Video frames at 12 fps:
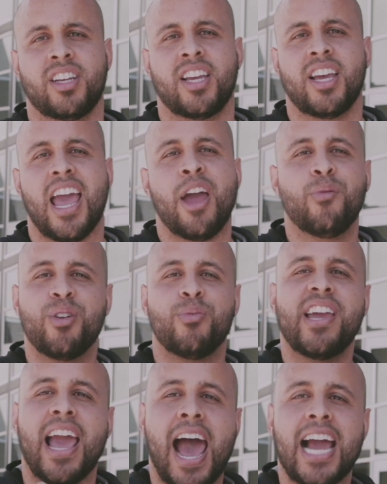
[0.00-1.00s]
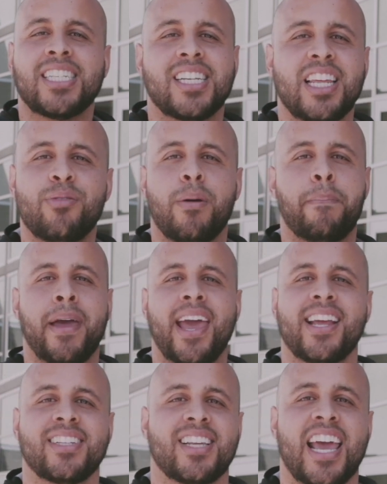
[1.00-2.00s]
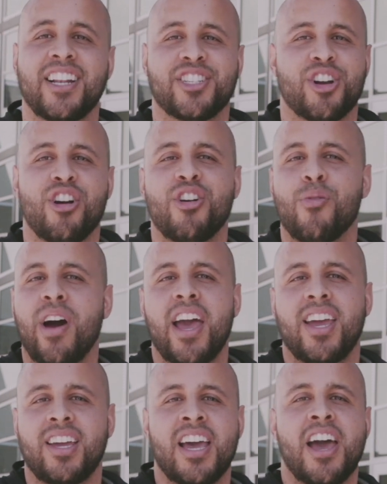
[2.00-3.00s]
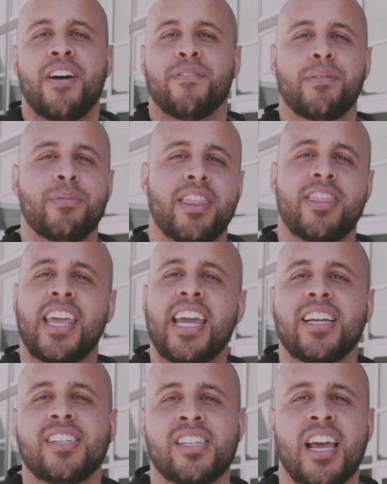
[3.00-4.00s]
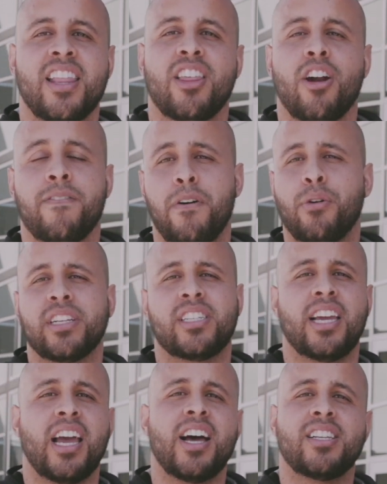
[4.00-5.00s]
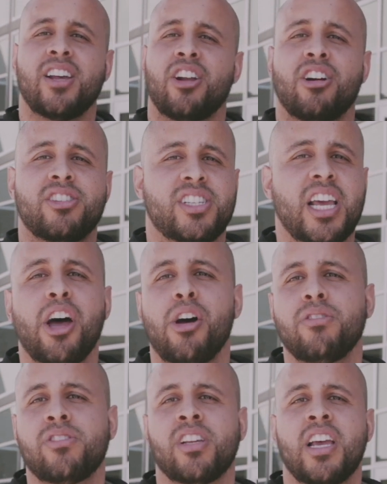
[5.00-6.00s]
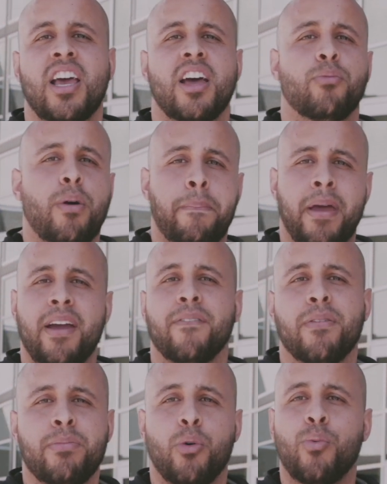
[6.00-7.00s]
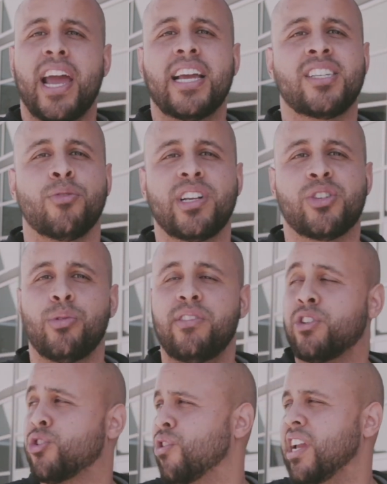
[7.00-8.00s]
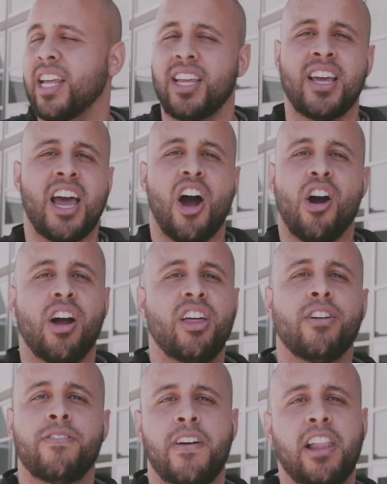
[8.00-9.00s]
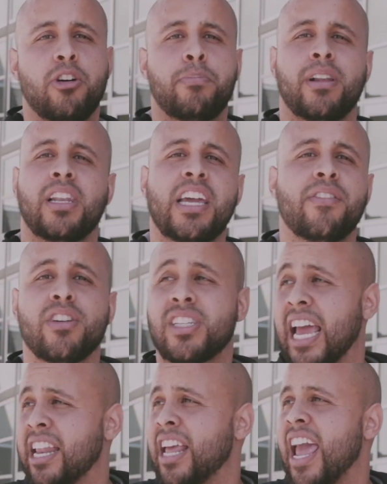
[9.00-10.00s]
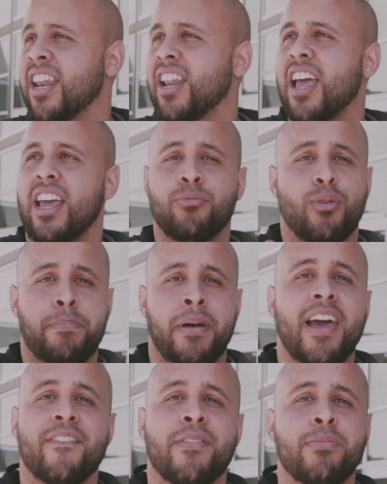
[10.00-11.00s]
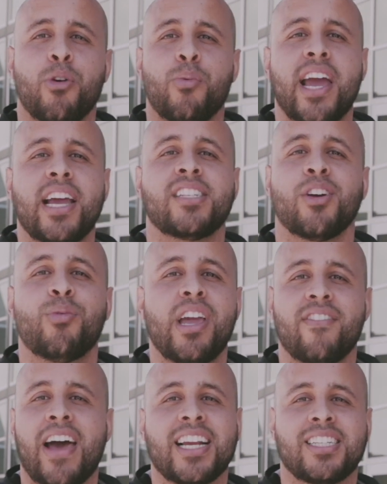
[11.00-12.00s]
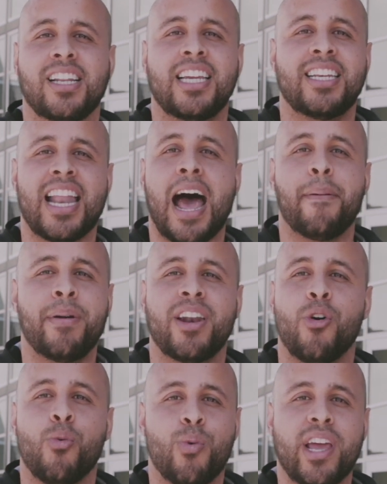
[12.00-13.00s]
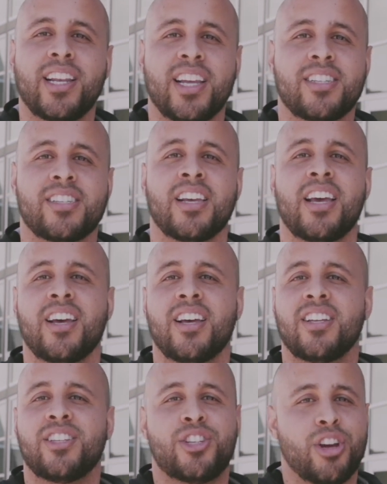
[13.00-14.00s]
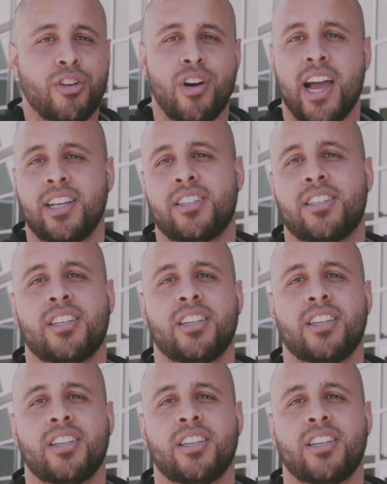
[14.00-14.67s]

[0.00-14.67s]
And would we actually repent and turn away from the things that are focusing us on ourselves, repent from the ways in which we've treated our other fellow believers, and repent from the ways that we have actually not been a witness to Christ